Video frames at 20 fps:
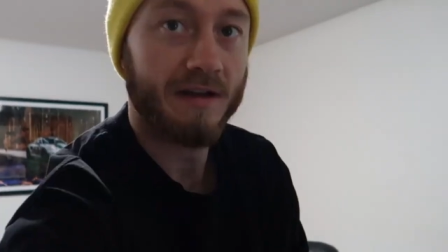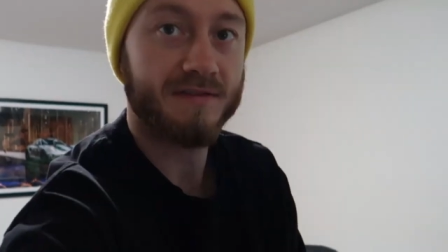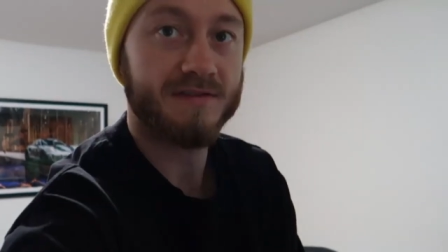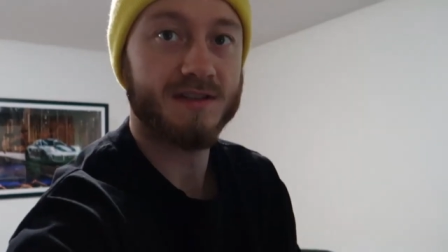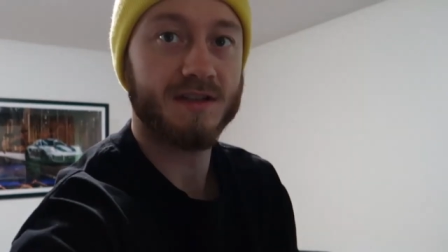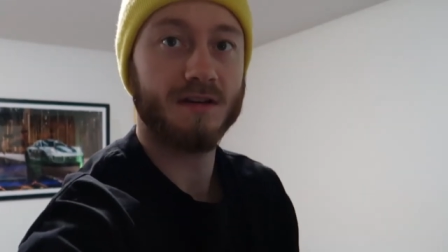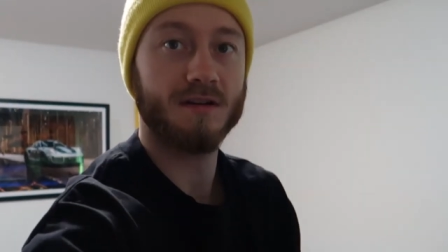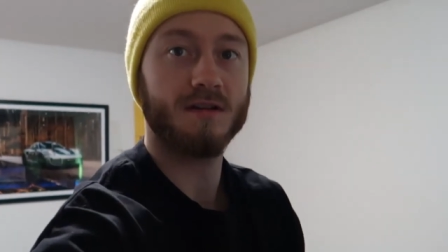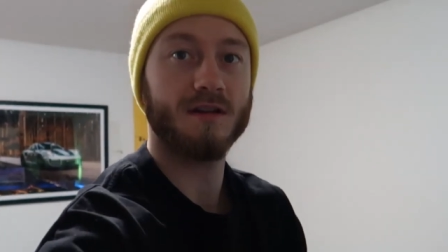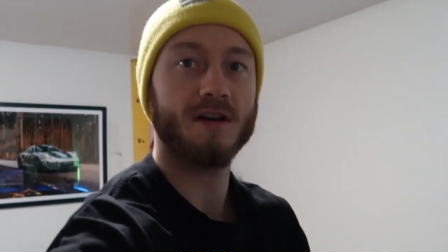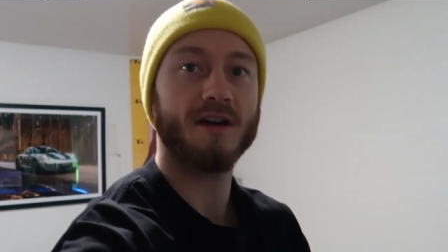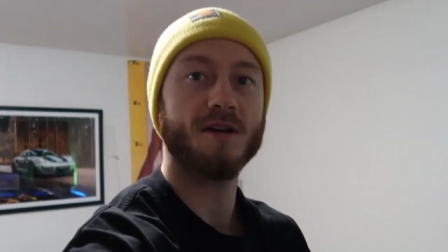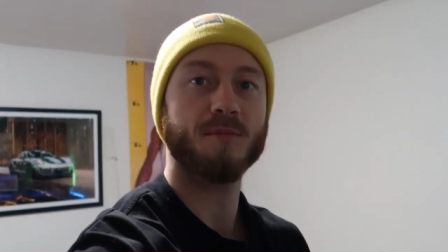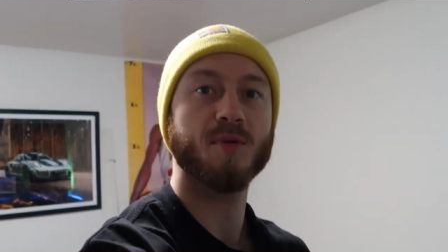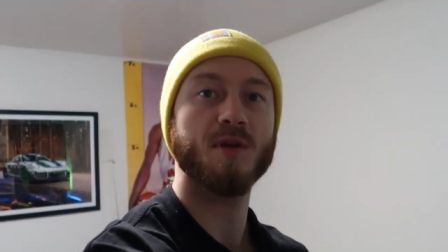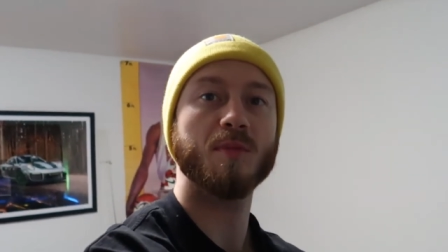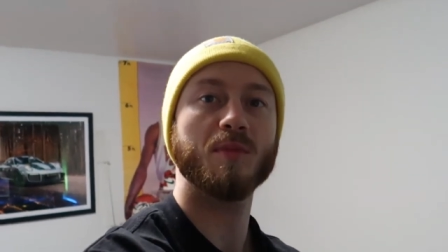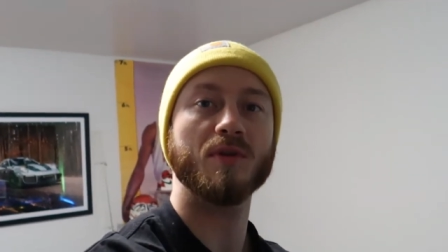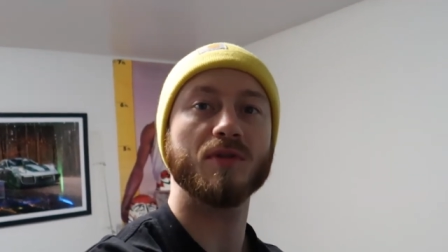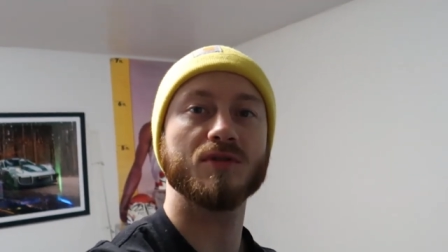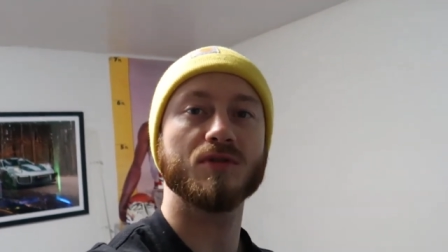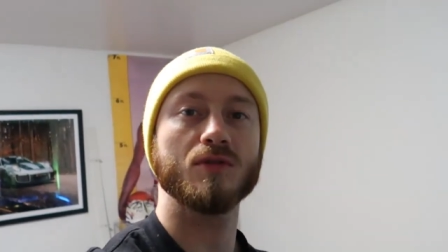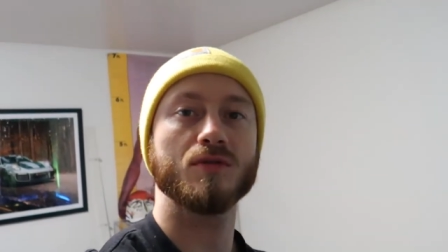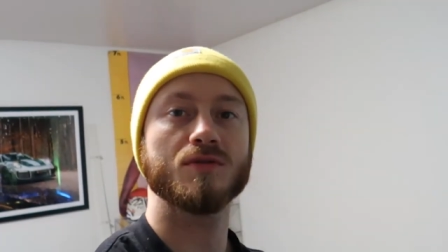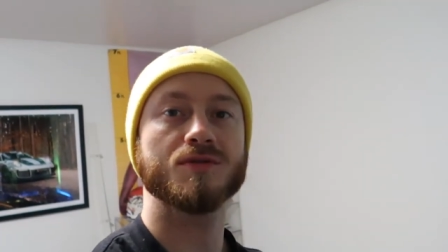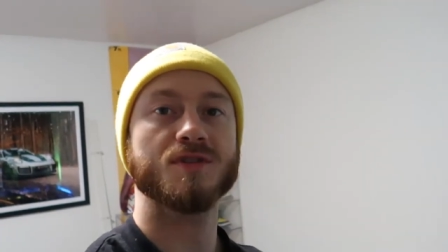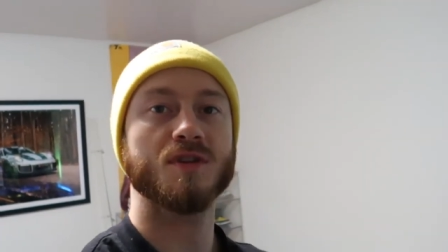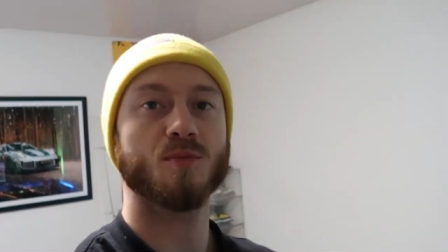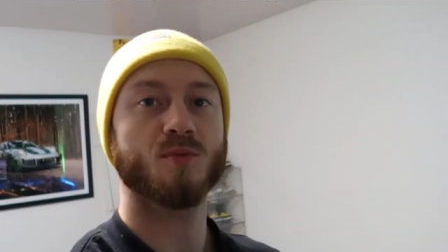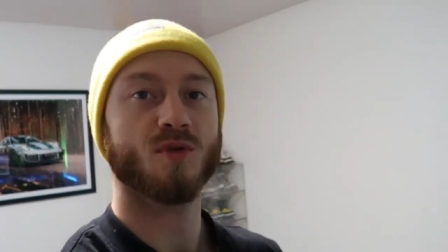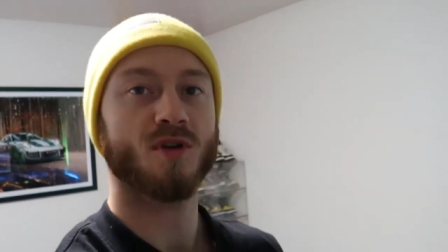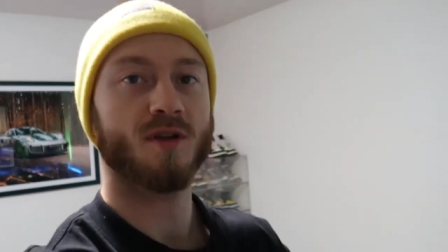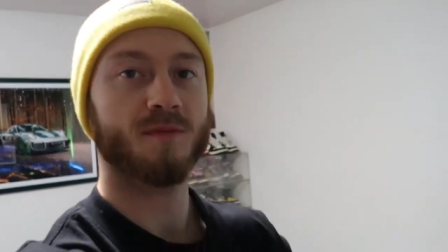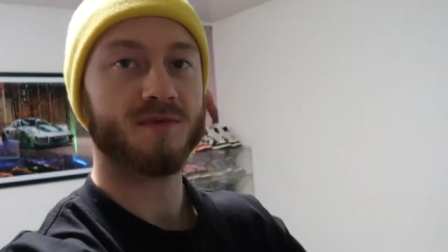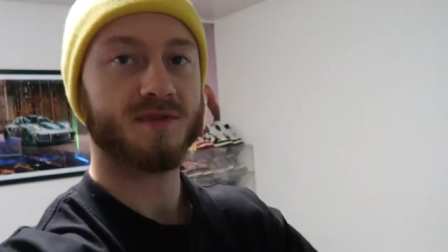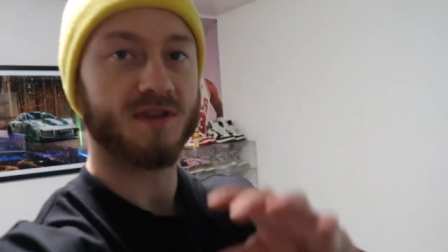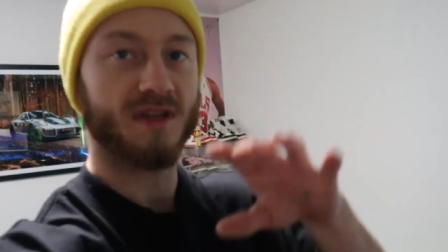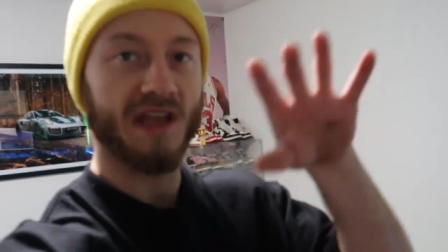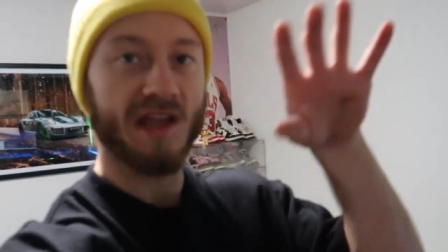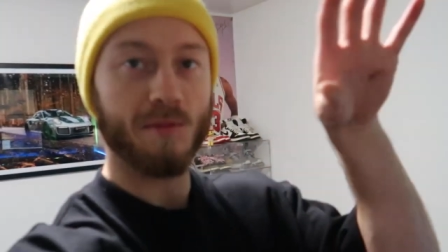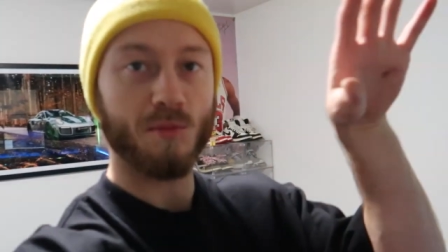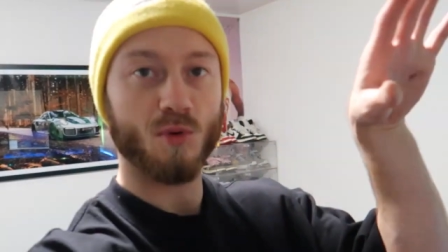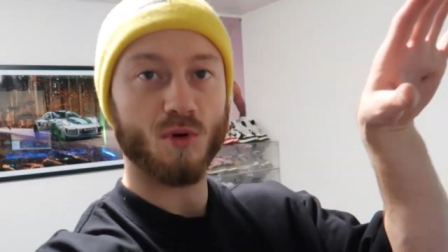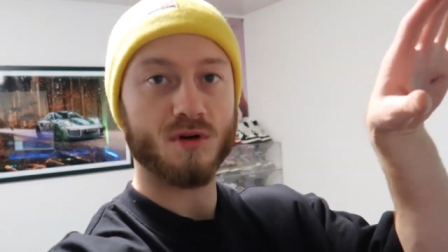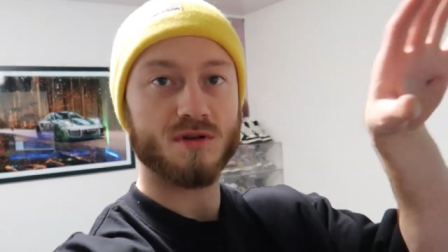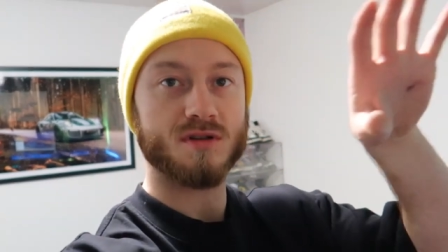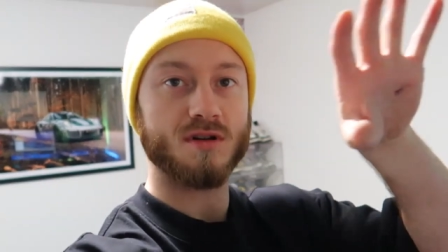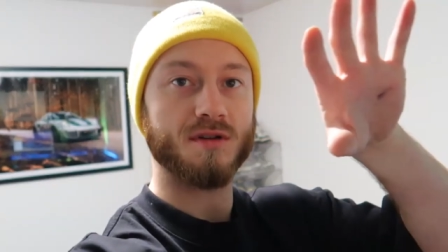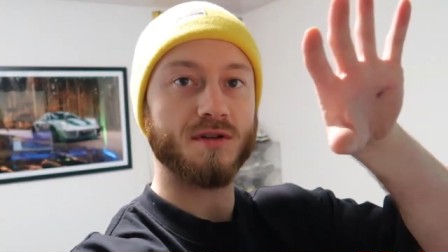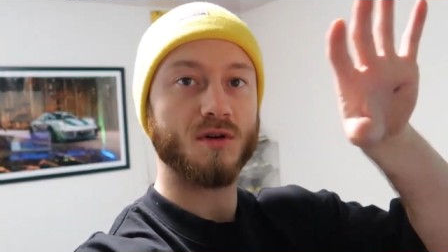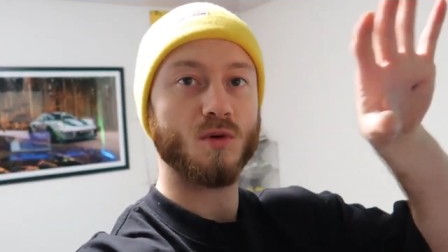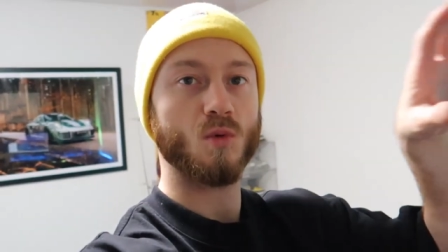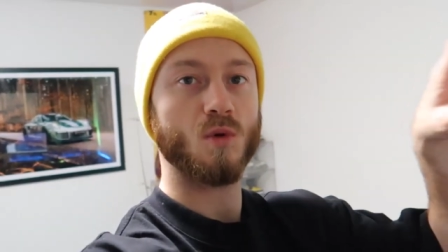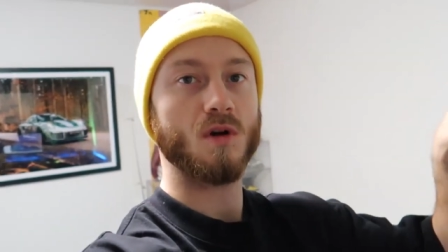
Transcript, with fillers: I've seen a lot of people do Supreme skateboards on their